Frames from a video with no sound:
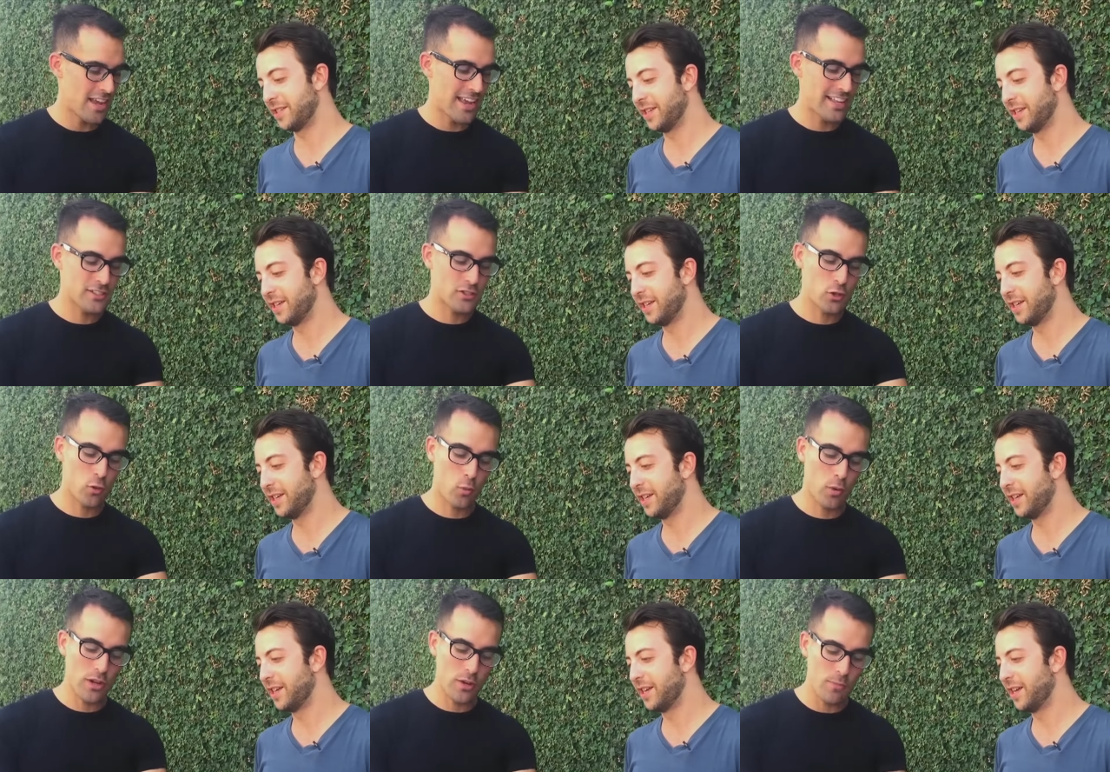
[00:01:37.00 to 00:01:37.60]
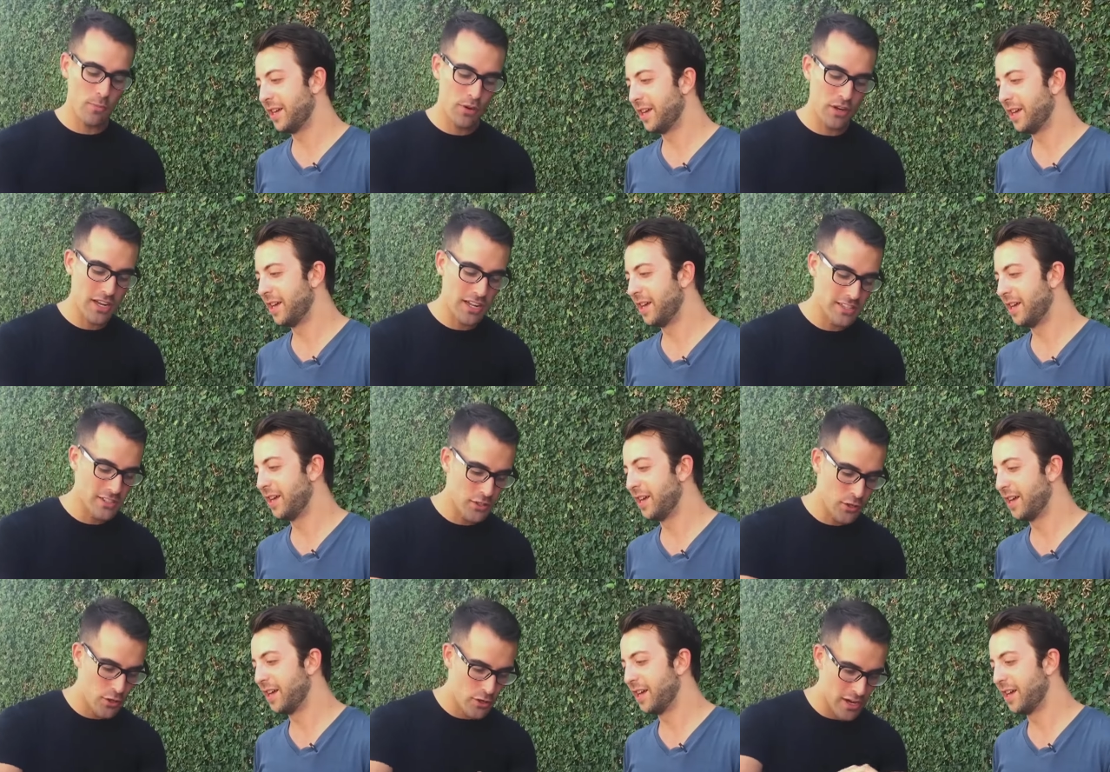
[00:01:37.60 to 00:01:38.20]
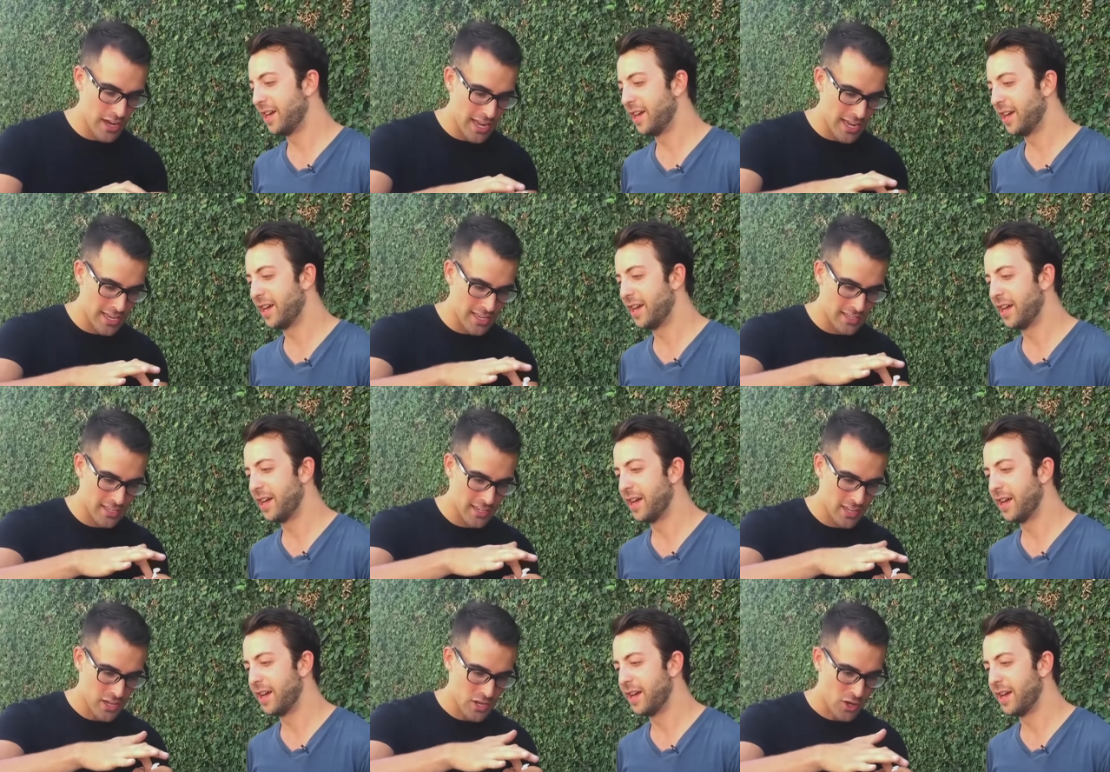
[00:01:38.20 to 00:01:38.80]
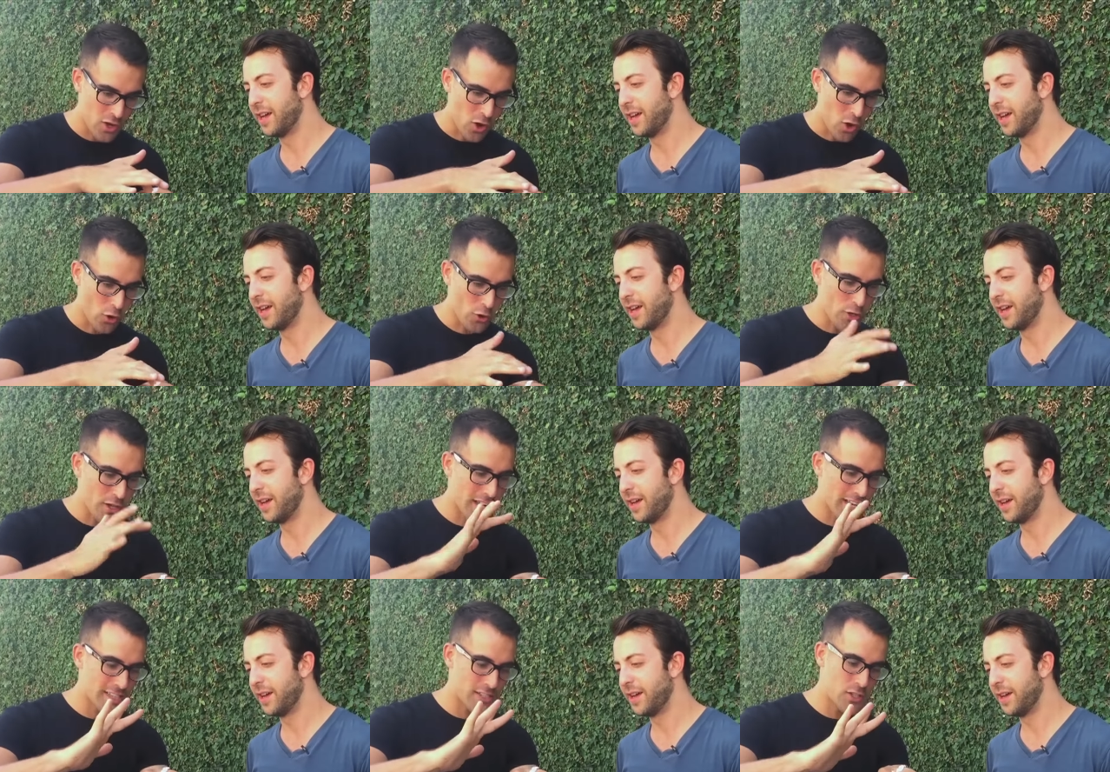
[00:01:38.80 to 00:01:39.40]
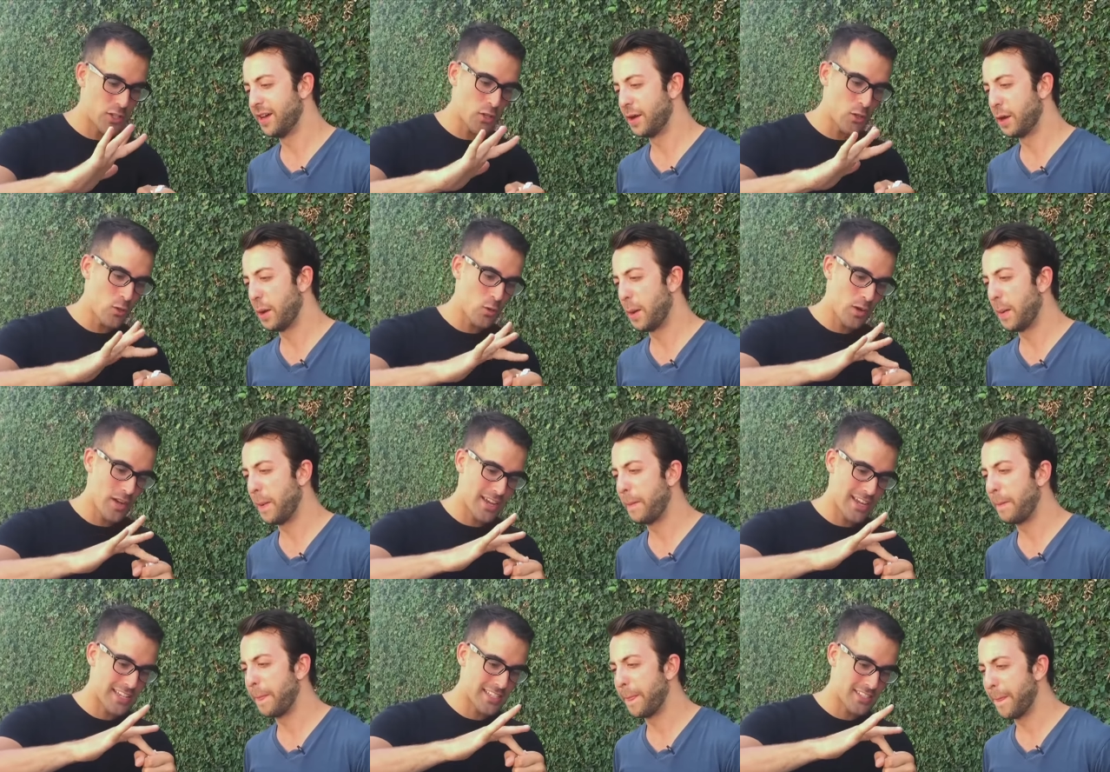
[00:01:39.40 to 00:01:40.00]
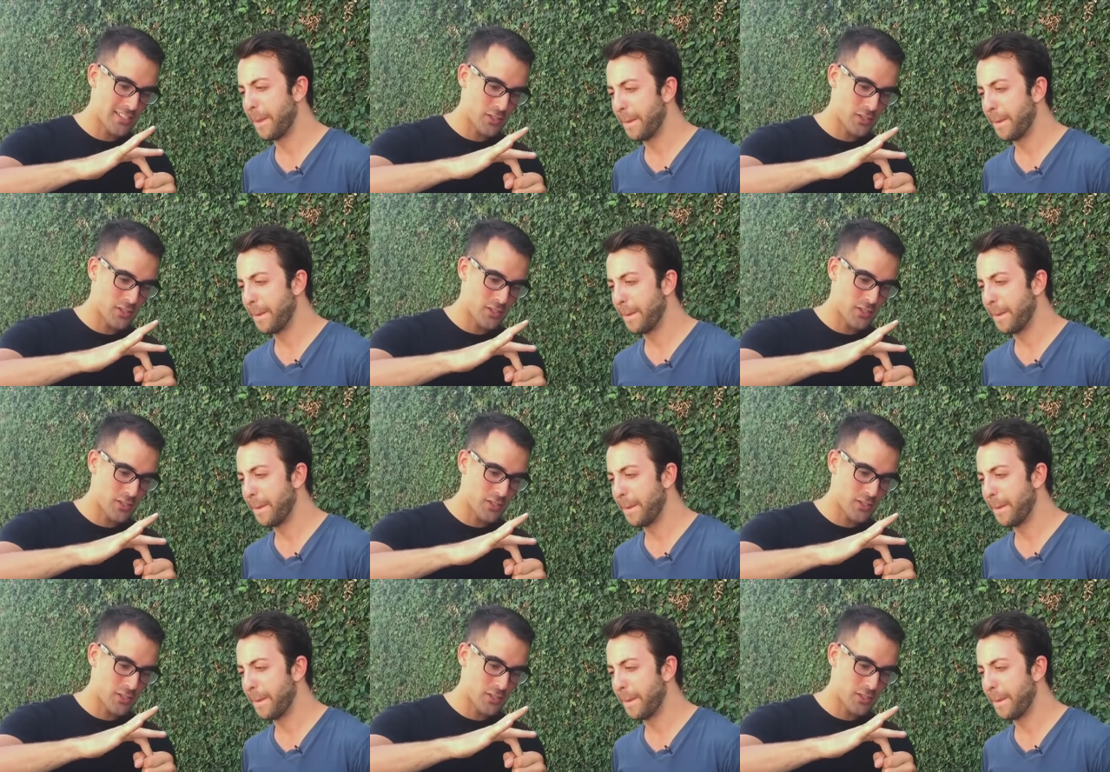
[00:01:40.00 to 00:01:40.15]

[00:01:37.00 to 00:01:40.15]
Speaker 1: And so when you put it into your hand, all you gotta do is